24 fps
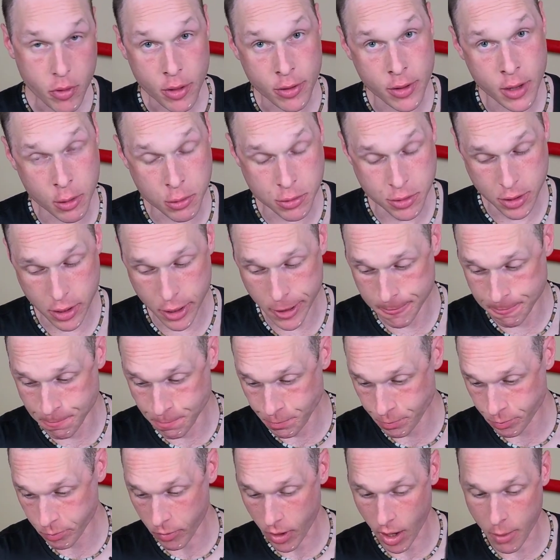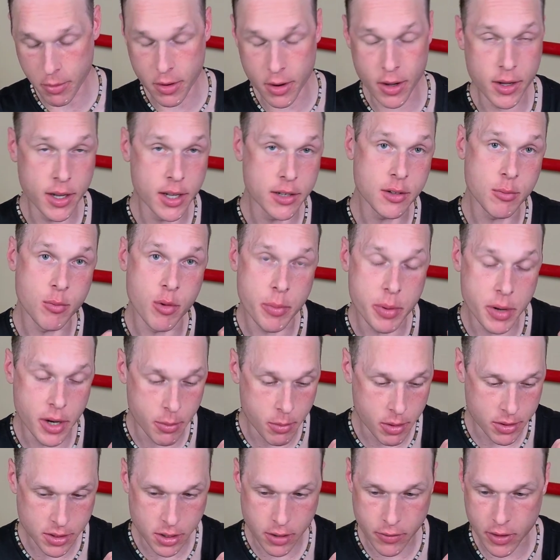That was good. I mean, I guess I'm repeating
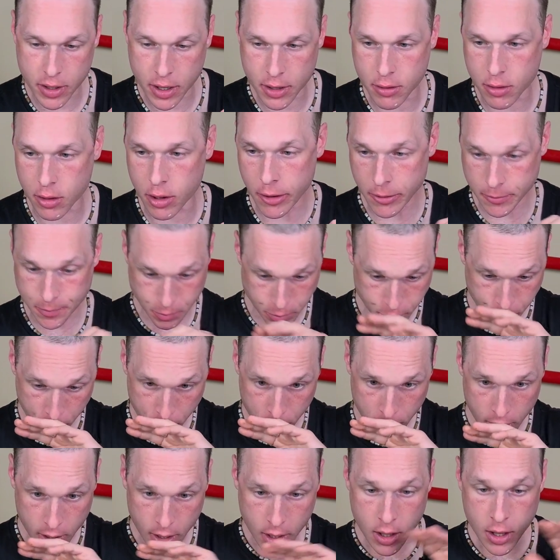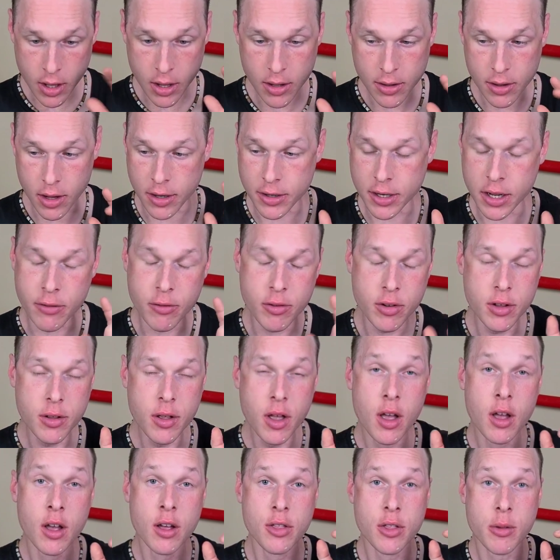myself again a lot. I definitely,
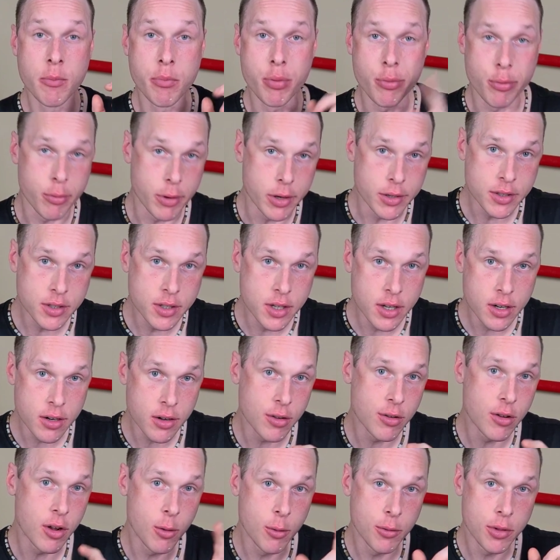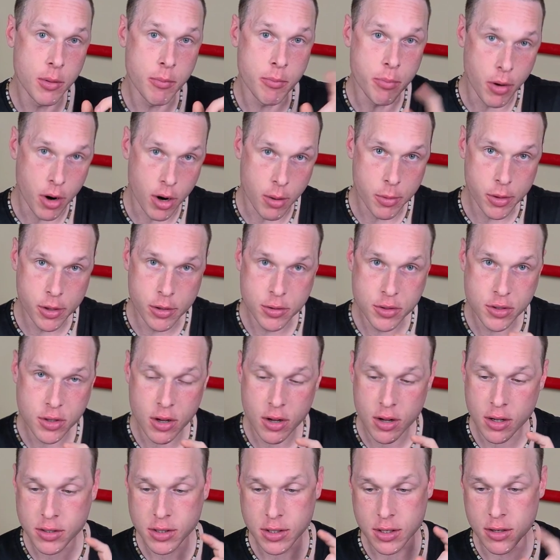the brisket along with the barbecue
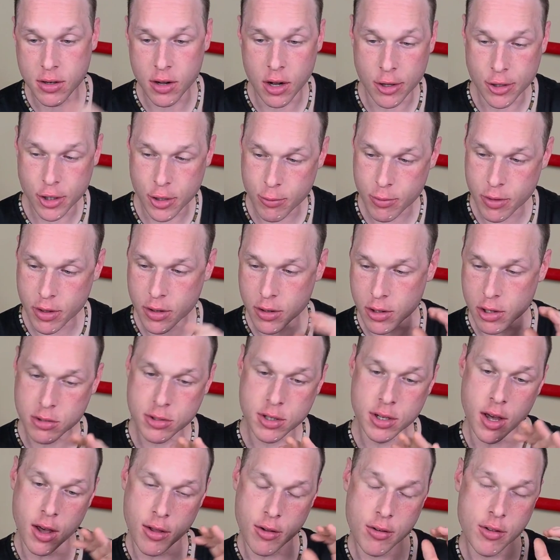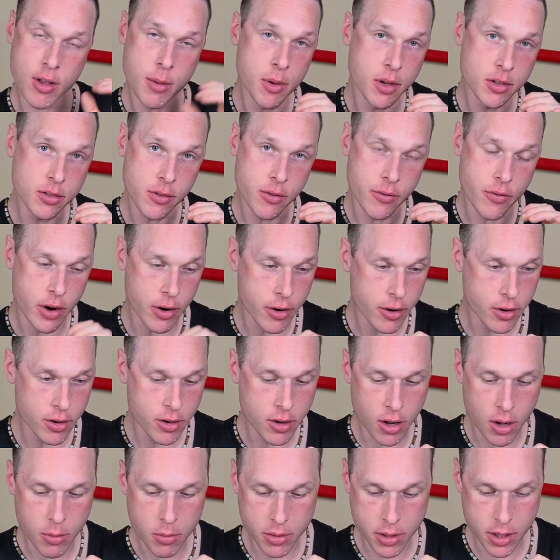sauce and an onion ring all together, that makes a very good
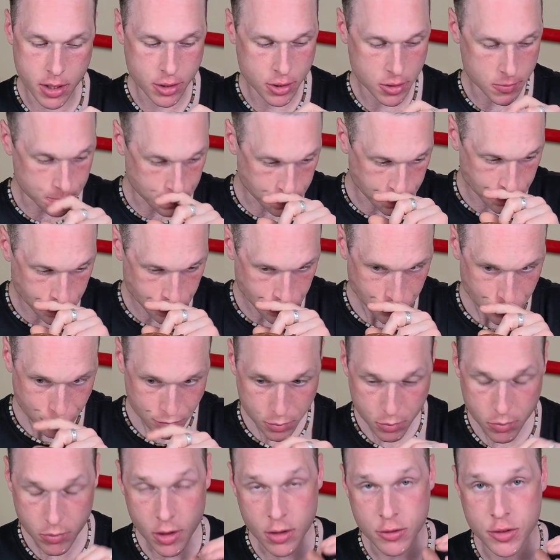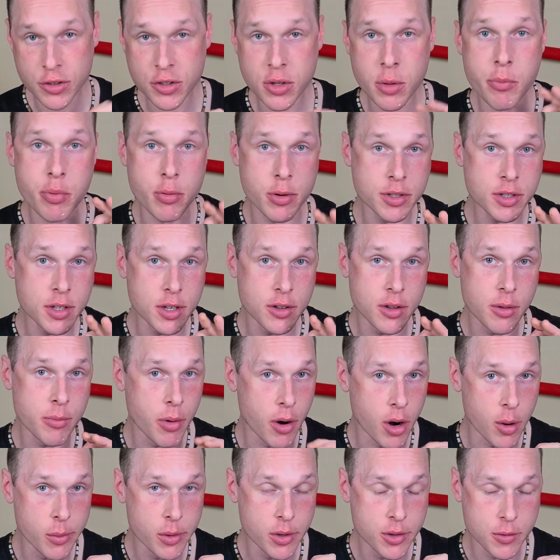combination. Just the brisket and the
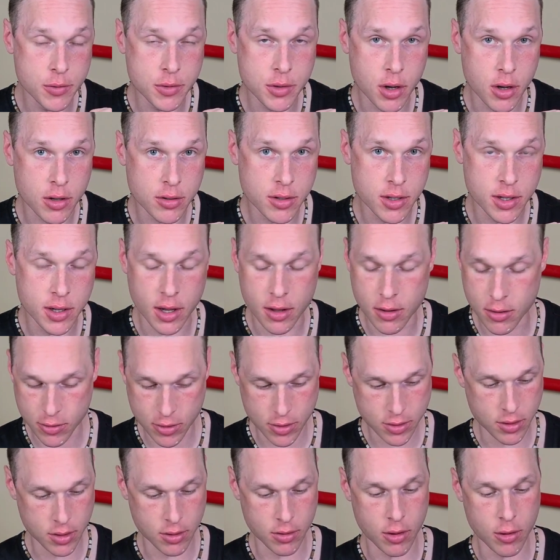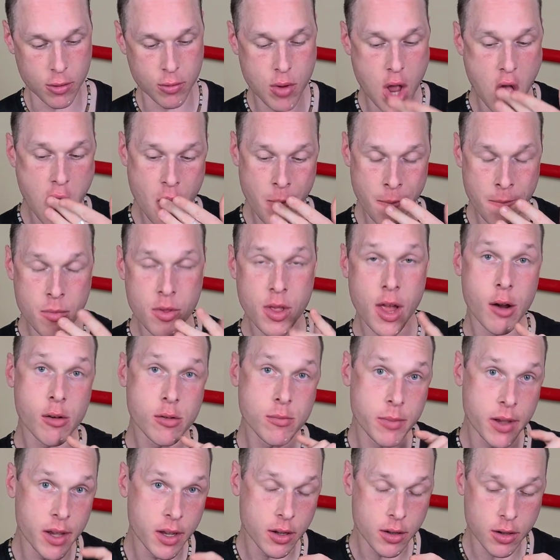barbecue sauce together, just alone, that would
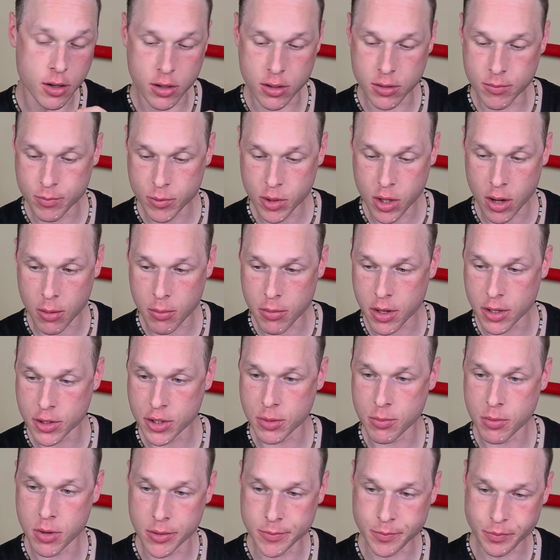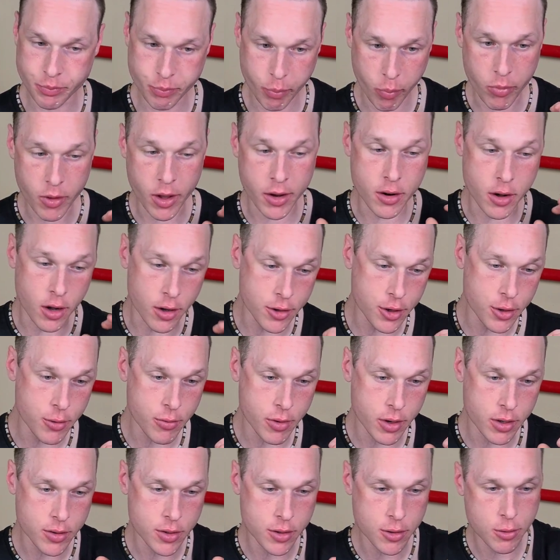make a good combination. But an onion
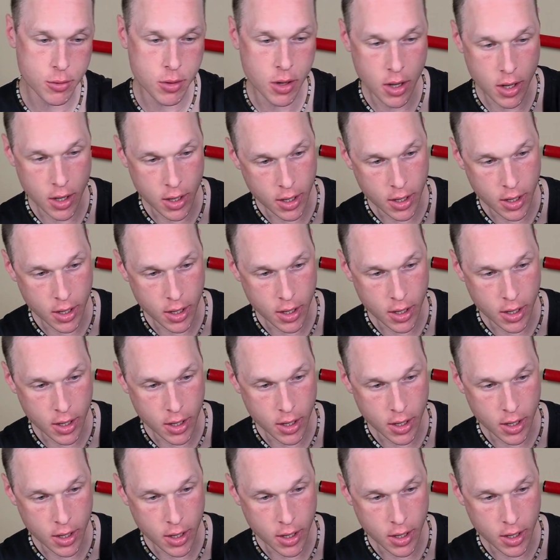ring too.